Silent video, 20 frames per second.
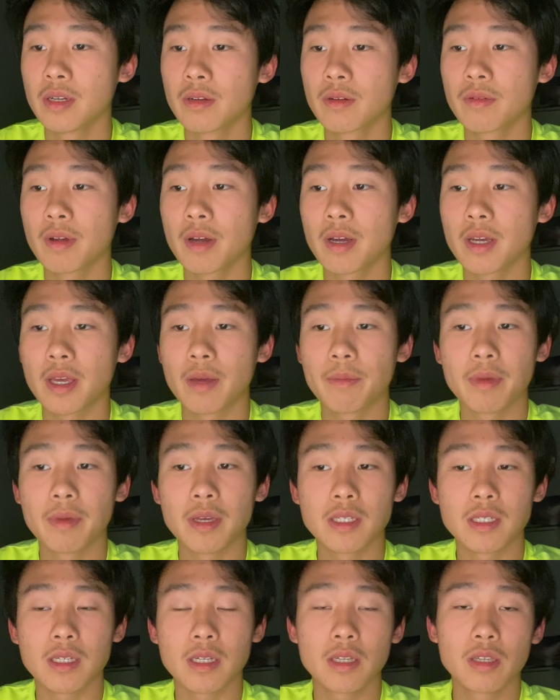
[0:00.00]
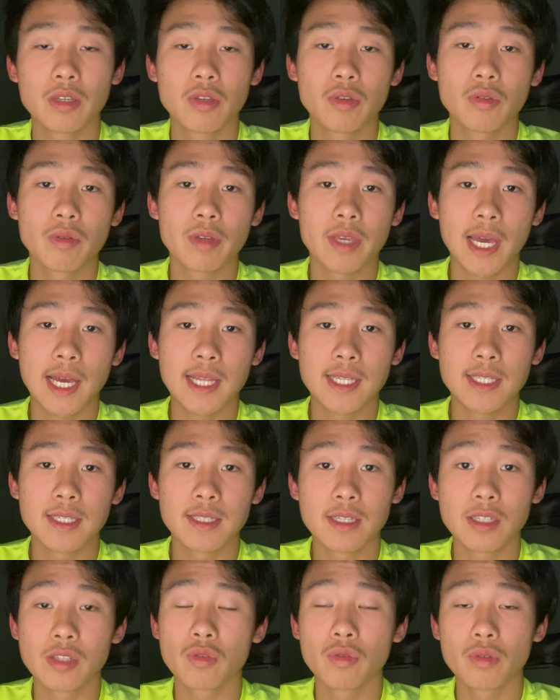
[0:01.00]
right? And basically you get
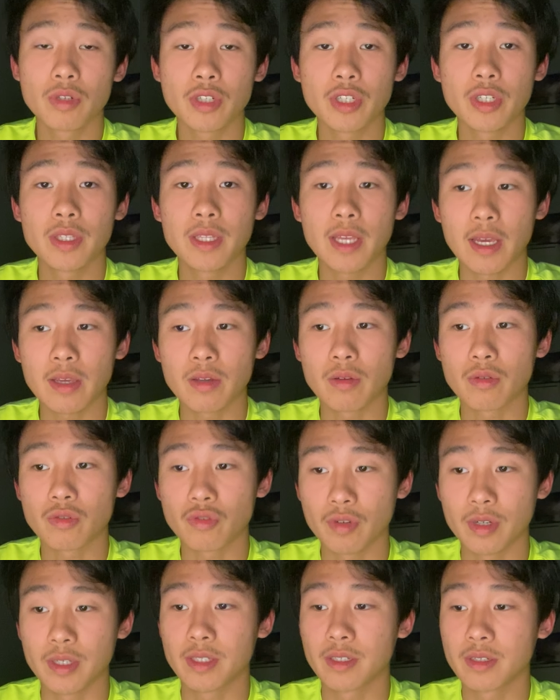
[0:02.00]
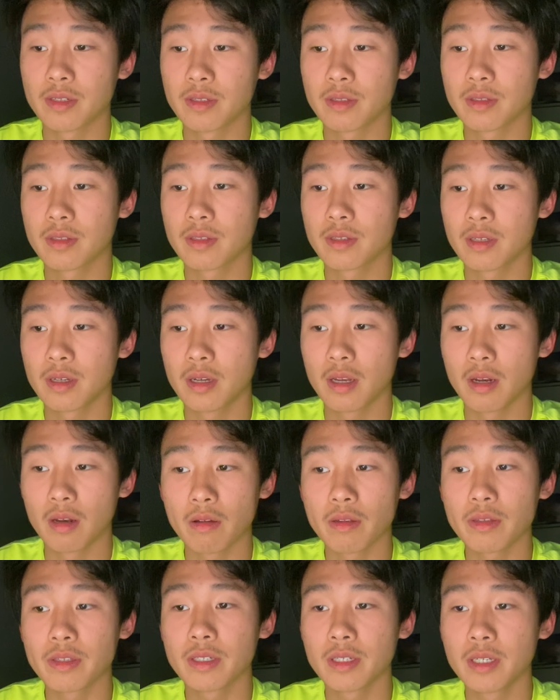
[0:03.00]
distortion in your joint a
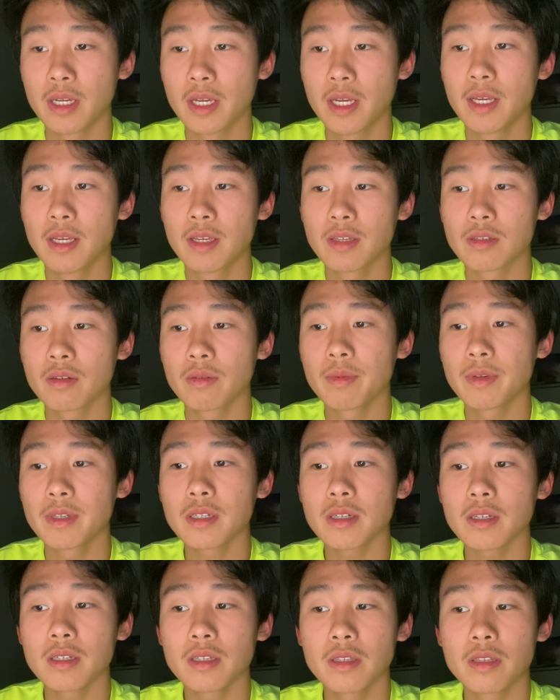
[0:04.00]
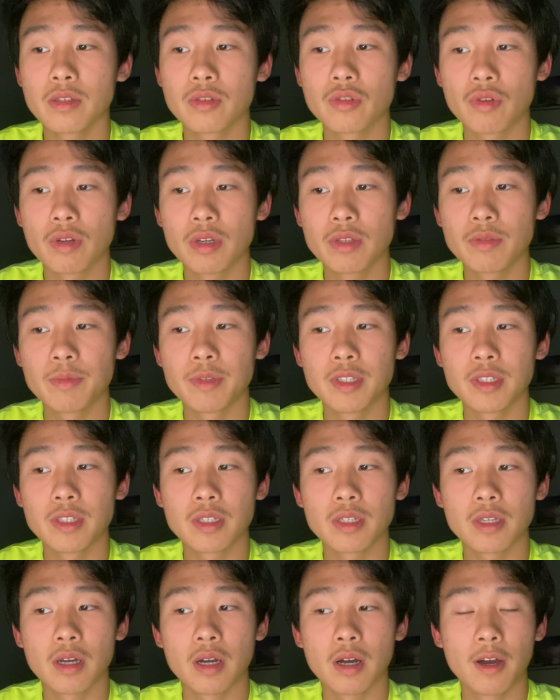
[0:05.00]
lot. So basically the
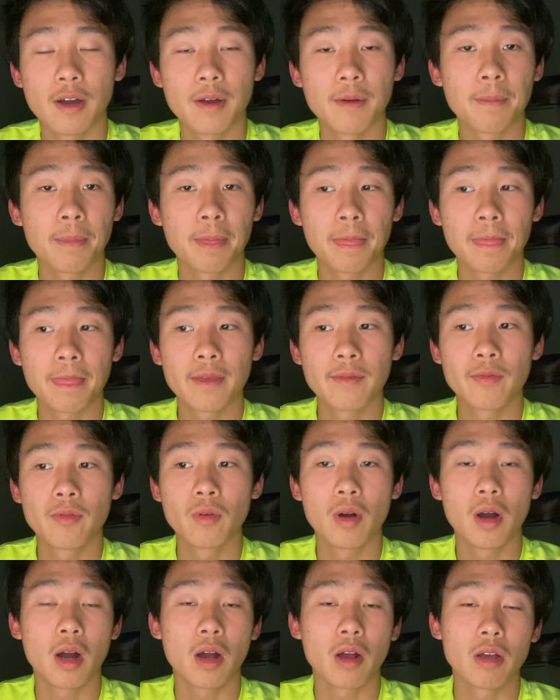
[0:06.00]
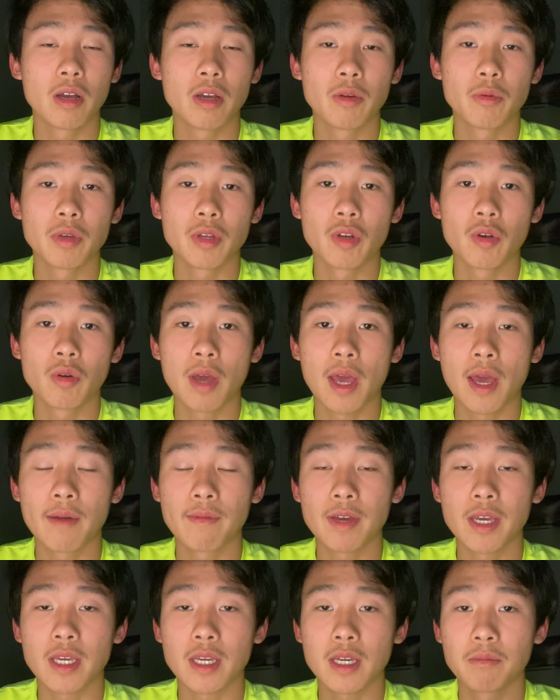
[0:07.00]
treatment for RA, we don't have
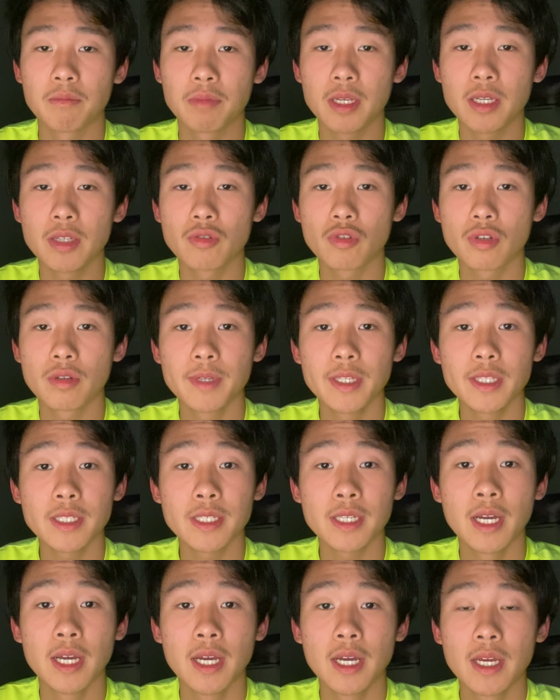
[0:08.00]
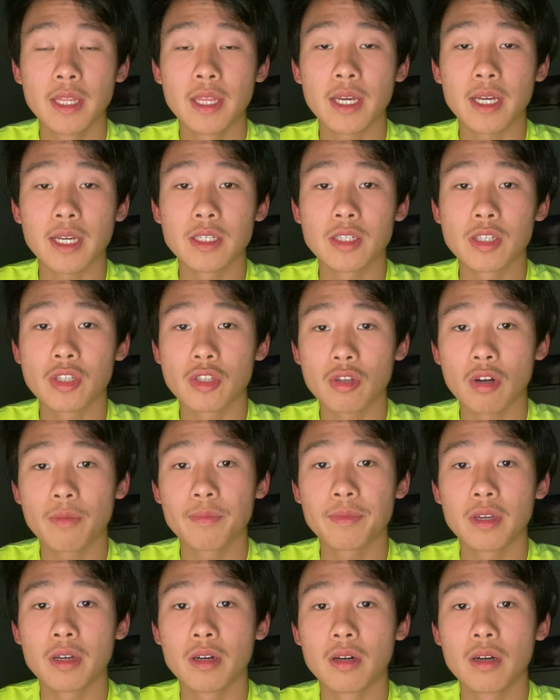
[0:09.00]
a complete treatment that can stop
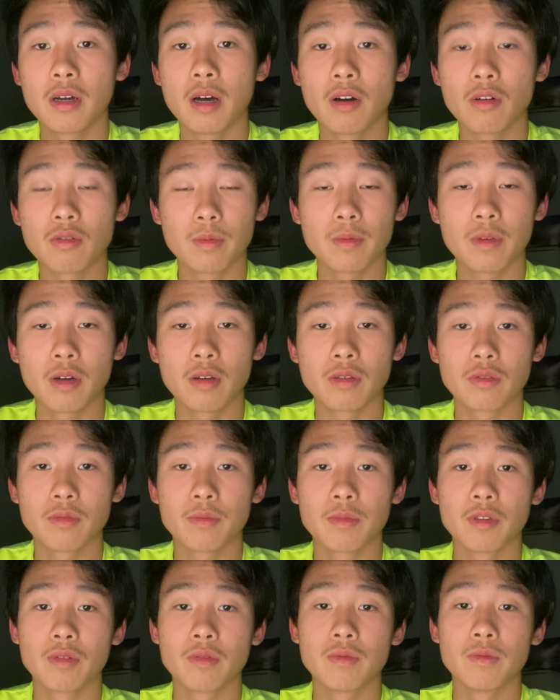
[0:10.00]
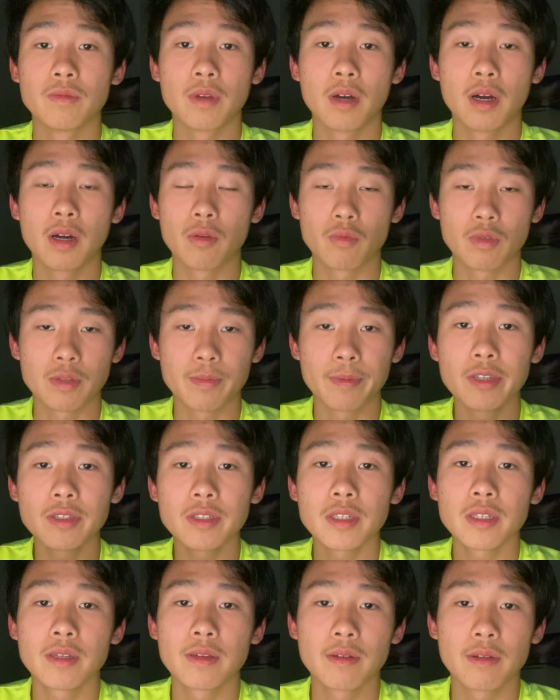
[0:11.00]
the autoimmune
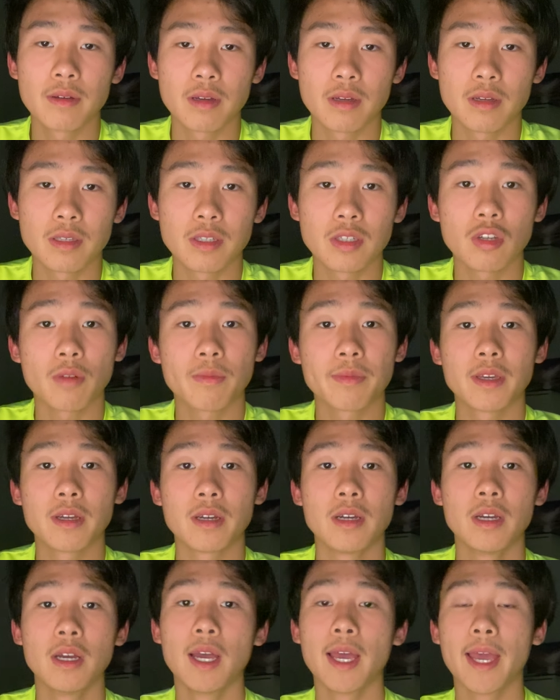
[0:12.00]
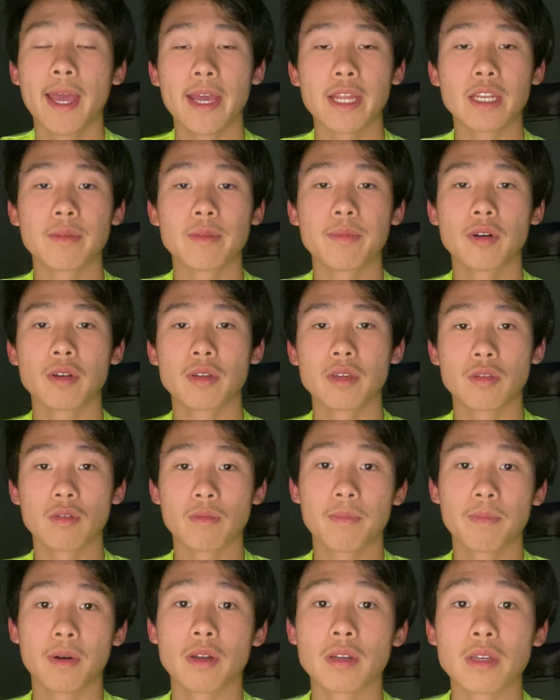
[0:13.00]
response, stop the antibody in your
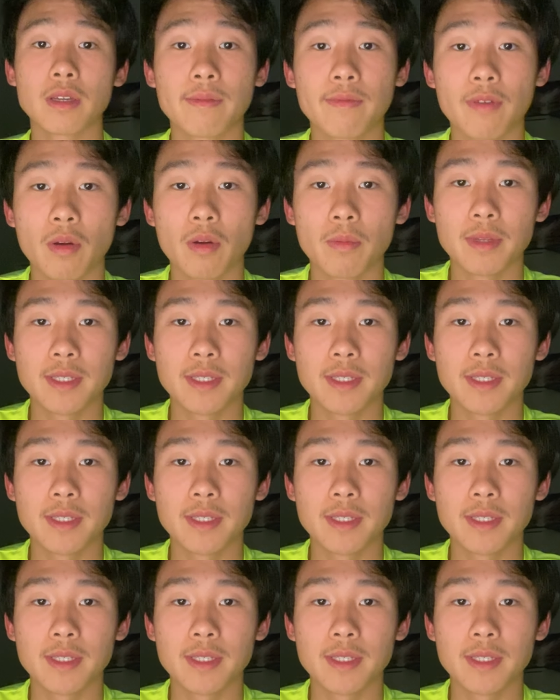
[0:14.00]
body from